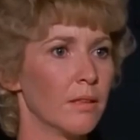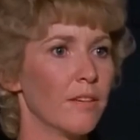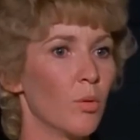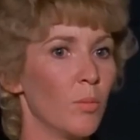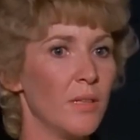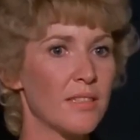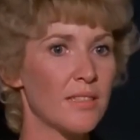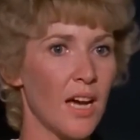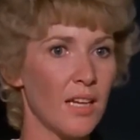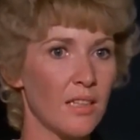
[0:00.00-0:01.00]
of her
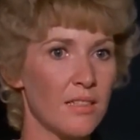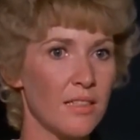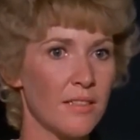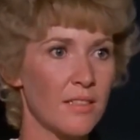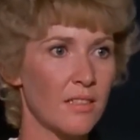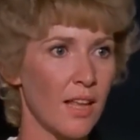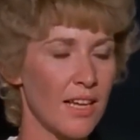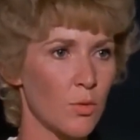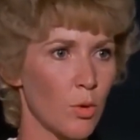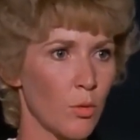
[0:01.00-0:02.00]
personal life and acting
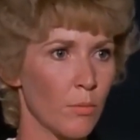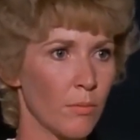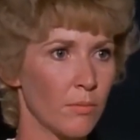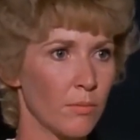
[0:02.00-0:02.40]
career.